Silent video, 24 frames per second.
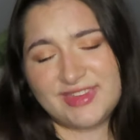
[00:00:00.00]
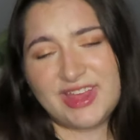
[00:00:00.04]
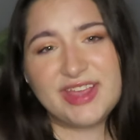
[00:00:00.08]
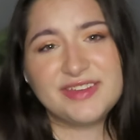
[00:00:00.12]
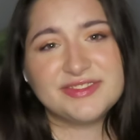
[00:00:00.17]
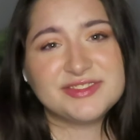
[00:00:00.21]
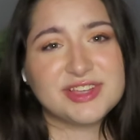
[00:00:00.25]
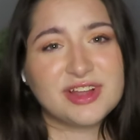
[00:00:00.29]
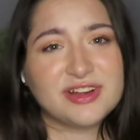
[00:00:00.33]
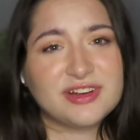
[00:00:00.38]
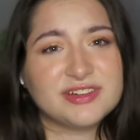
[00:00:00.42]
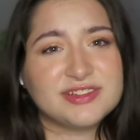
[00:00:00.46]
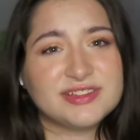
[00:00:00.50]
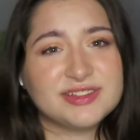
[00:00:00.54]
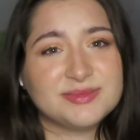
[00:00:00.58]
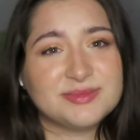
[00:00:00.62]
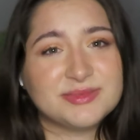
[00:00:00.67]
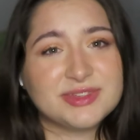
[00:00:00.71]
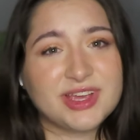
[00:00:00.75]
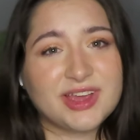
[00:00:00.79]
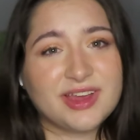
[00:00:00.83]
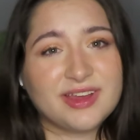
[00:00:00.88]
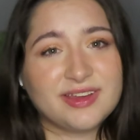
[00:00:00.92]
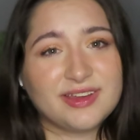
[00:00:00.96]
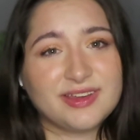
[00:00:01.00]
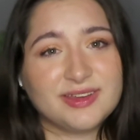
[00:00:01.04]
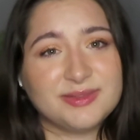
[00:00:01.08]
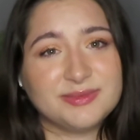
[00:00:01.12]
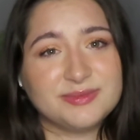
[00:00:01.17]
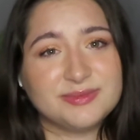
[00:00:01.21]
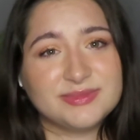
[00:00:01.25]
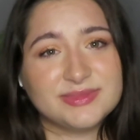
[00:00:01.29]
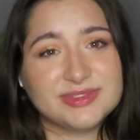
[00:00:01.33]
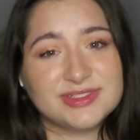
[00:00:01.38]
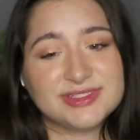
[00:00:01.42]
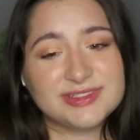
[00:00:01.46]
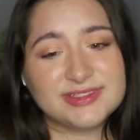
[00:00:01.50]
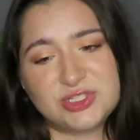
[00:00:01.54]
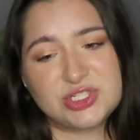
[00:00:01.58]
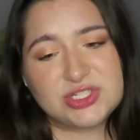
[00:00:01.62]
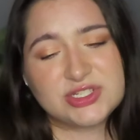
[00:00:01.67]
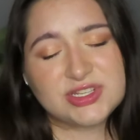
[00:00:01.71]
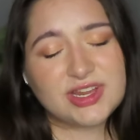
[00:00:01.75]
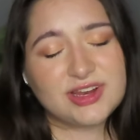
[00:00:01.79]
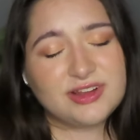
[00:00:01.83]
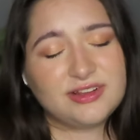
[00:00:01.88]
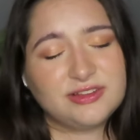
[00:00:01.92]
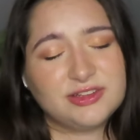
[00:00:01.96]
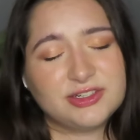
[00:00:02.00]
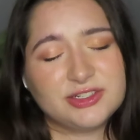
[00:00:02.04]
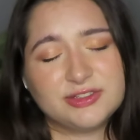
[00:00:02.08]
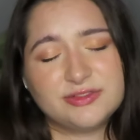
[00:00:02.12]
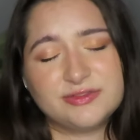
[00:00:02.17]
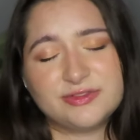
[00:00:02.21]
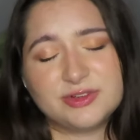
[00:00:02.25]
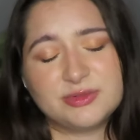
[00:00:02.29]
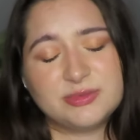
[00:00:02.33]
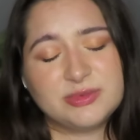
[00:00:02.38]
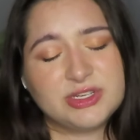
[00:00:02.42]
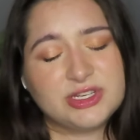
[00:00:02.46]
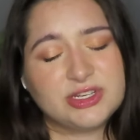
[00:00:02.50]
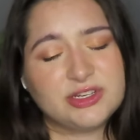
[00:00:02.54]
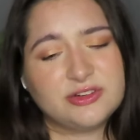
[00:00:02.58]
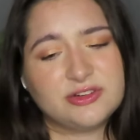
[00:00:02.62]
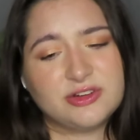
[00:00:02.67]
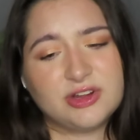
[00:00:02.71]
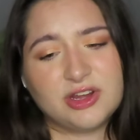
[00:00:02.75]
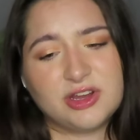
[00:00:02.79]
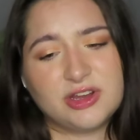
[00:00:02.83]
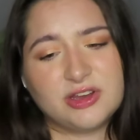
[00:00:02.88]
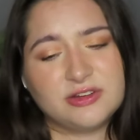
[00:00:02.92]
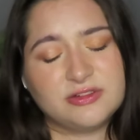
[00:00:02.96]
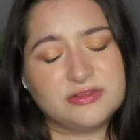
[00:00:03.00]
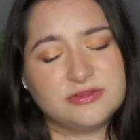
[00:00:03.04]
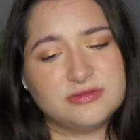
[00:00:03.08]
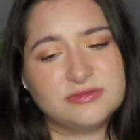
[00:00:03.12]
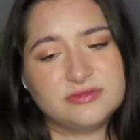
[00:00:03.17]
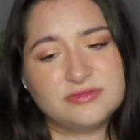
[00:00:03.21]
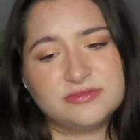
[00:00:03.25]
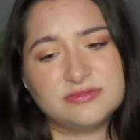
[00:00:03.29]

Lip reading: Life's hard sometimes. You just gotta learn from it and grow.